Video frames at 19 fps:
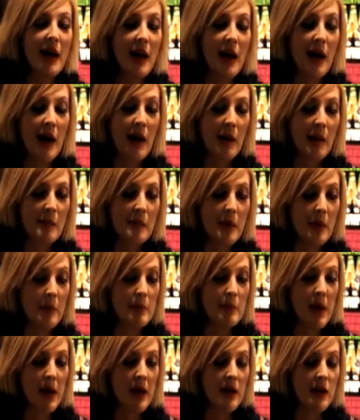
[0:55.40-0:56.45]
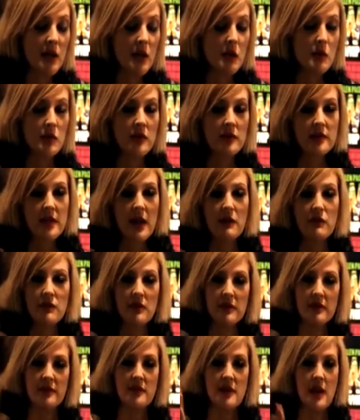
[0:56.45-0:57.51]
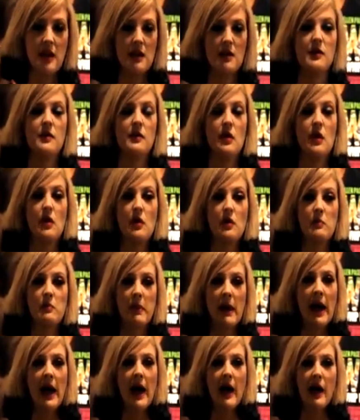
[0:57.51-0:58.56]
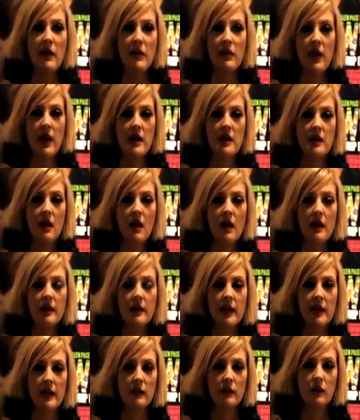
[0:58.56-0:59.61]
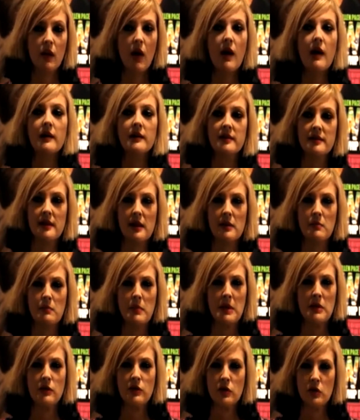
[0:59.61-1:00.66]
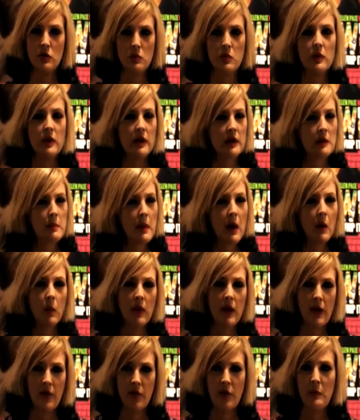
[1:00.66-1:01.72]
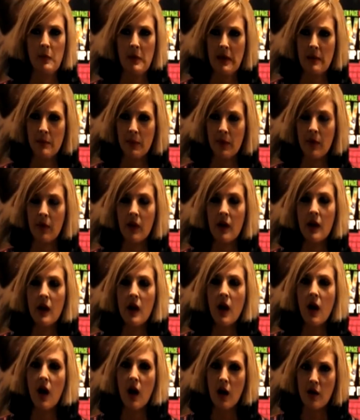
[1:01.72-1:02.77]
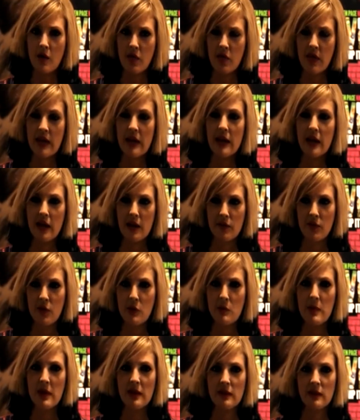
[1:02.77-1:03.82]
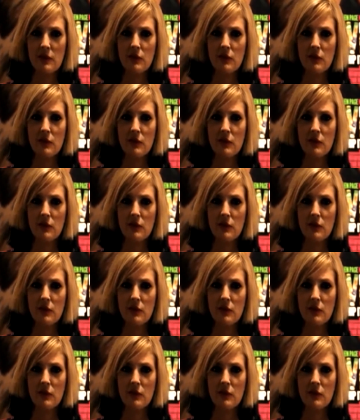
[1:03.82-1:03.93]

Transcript: Um, but you just have to stay on your own path and not get lost and be too worried about what other people are thinking of you, because